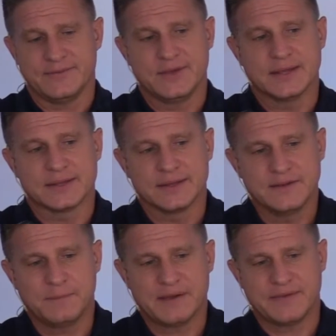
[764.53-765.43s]
if you can
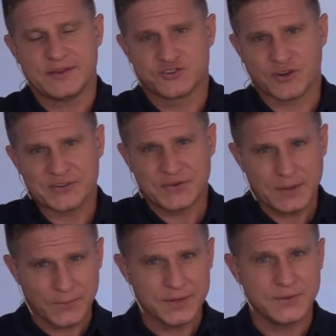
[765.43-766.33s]
live by faith,
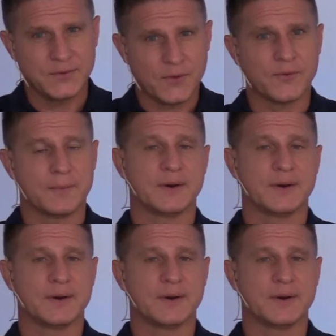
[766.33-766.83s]
trusting what you know